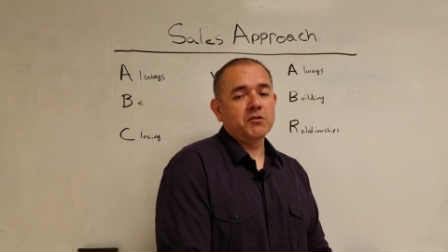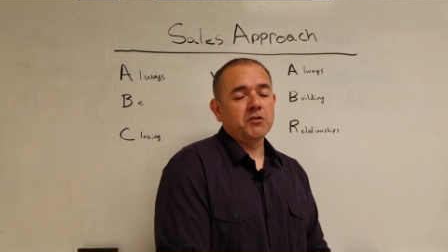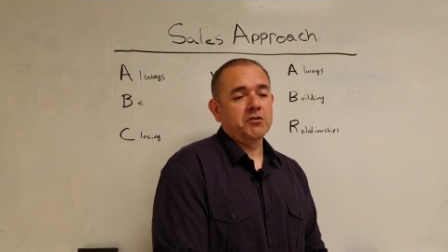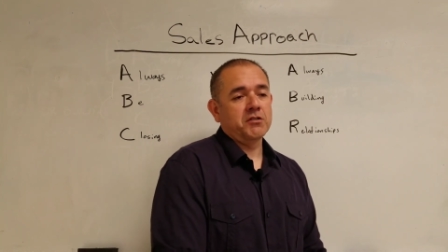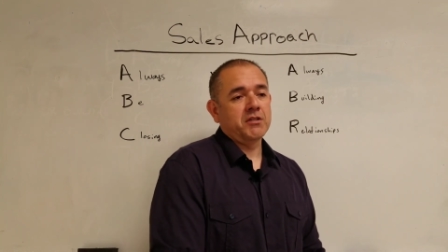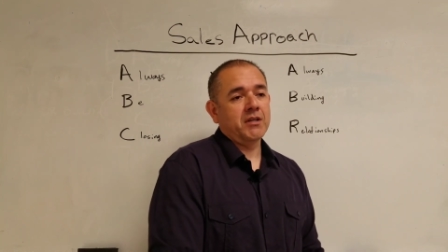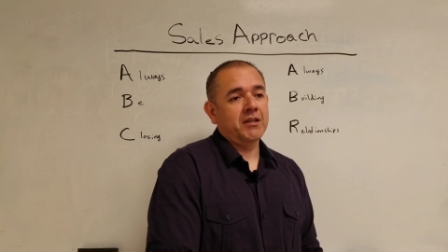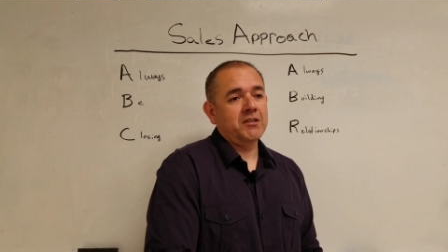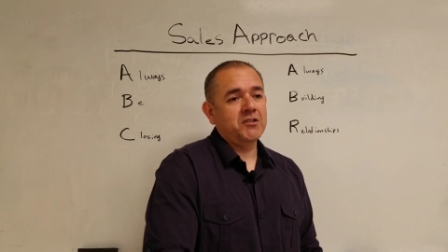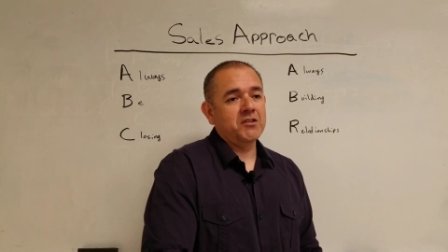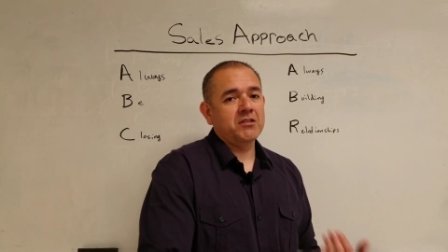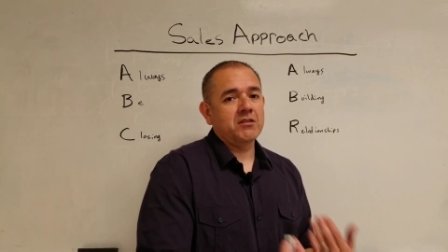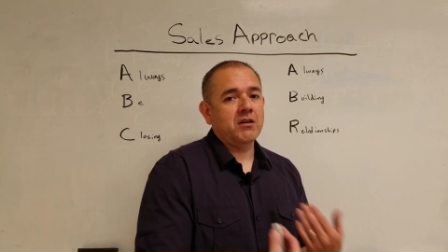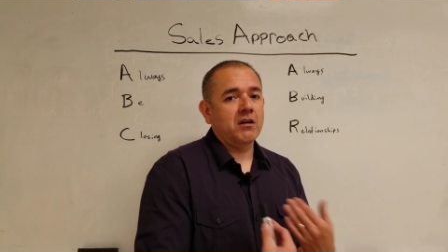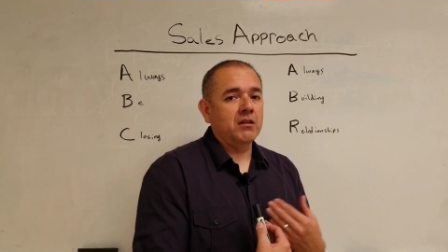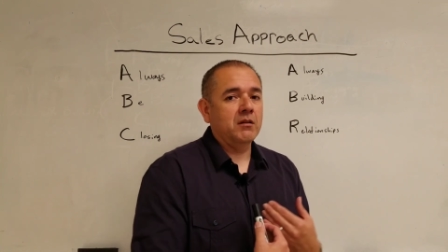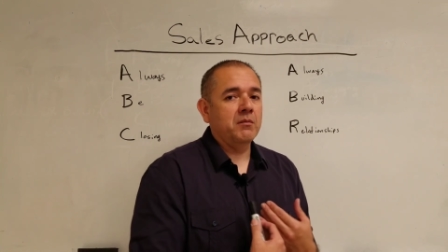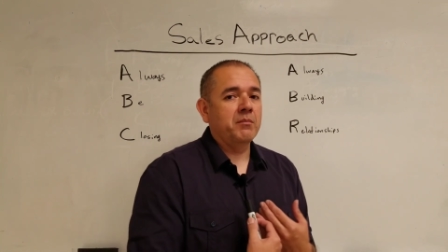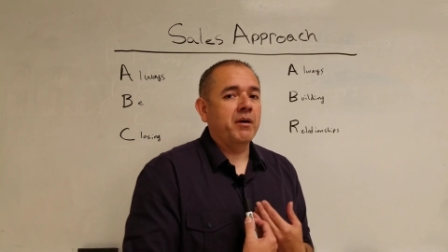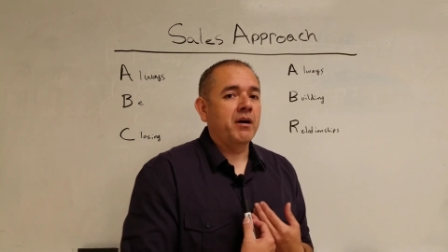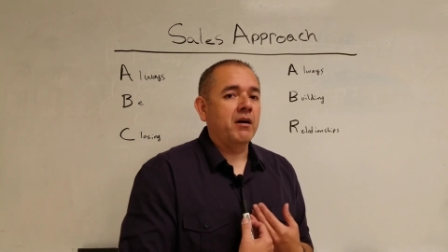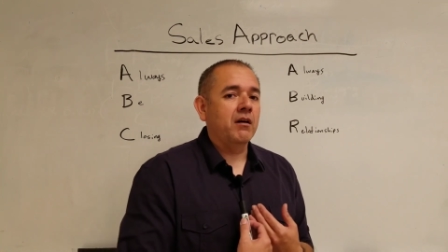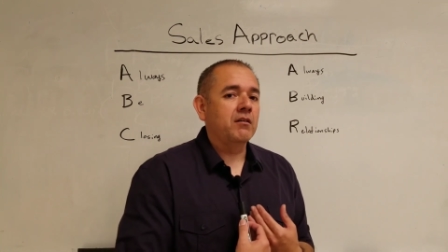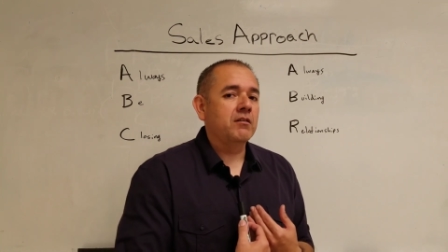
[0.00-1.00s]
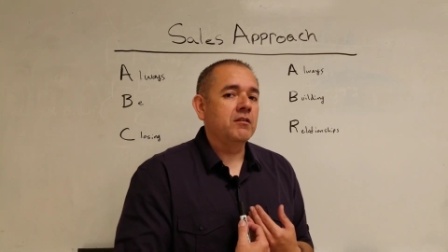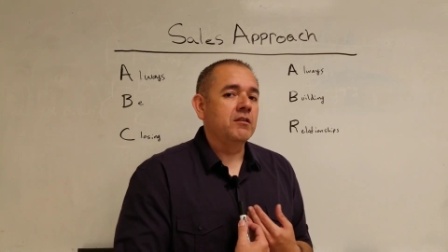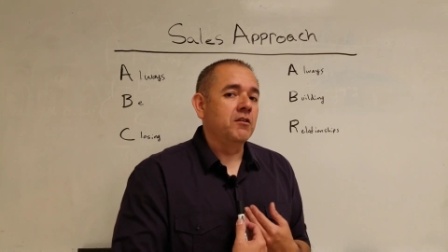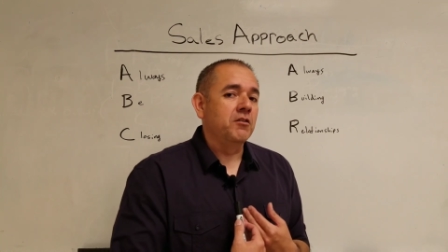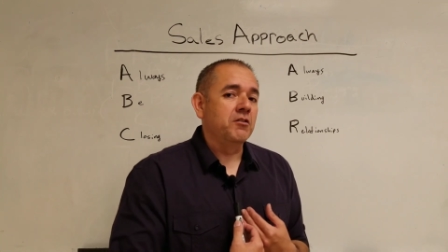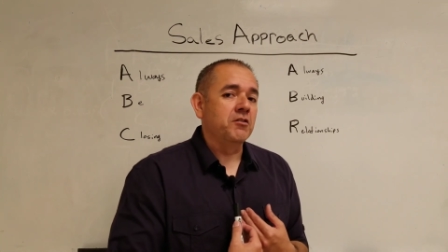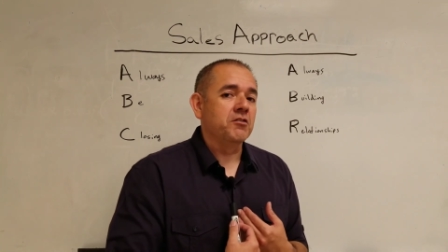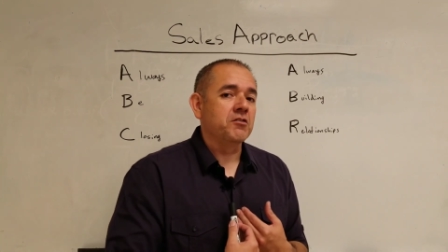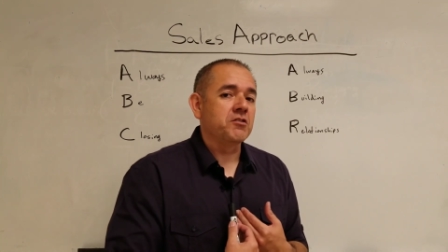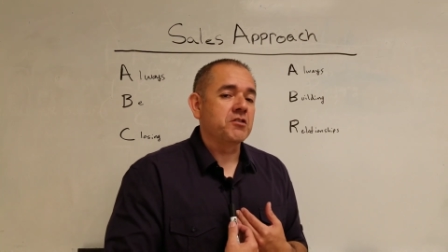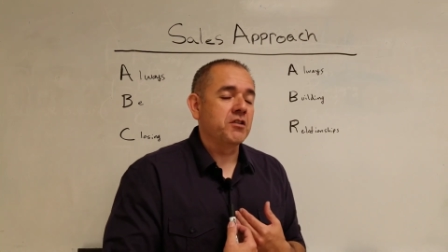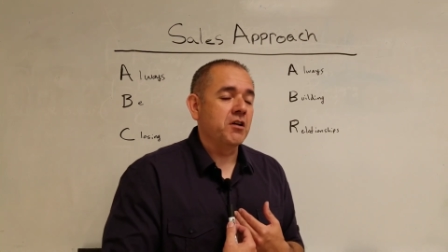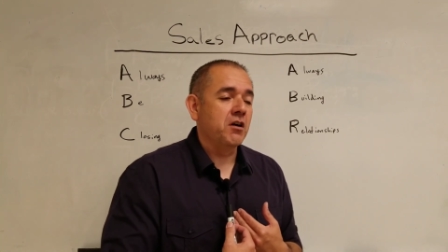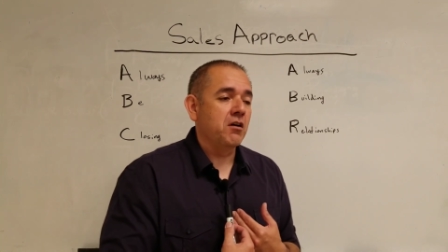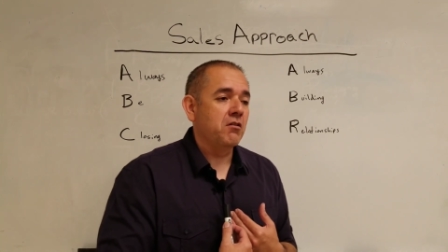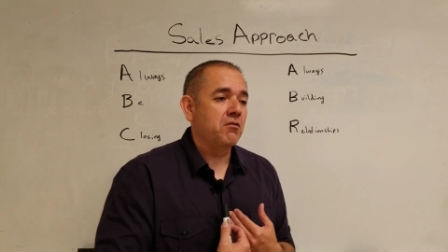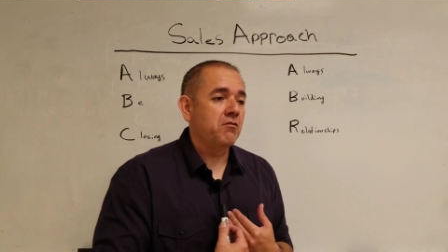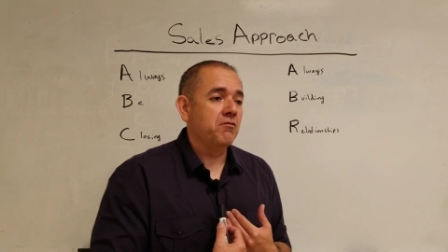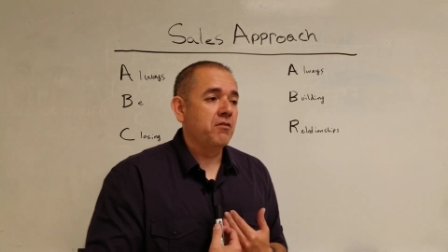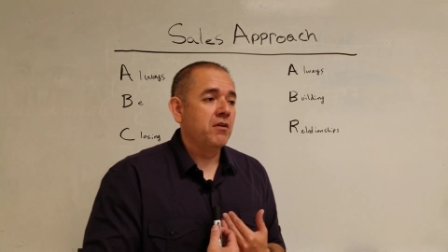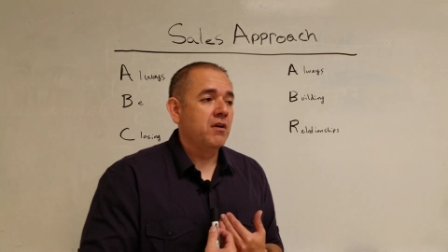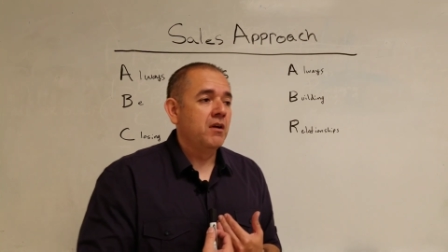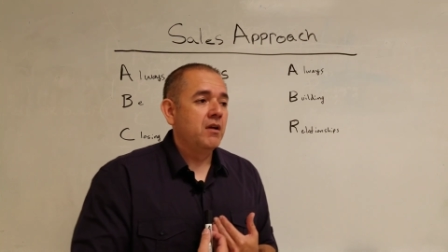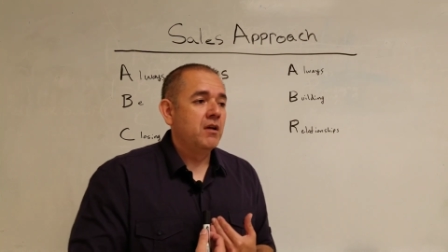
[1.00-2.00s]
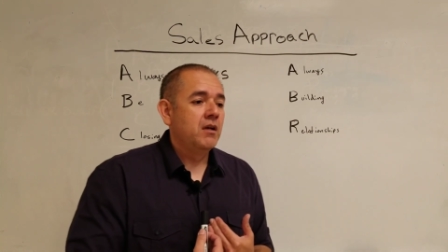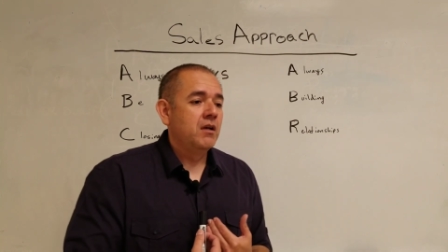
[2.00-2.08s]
So it's not just all about, yourself.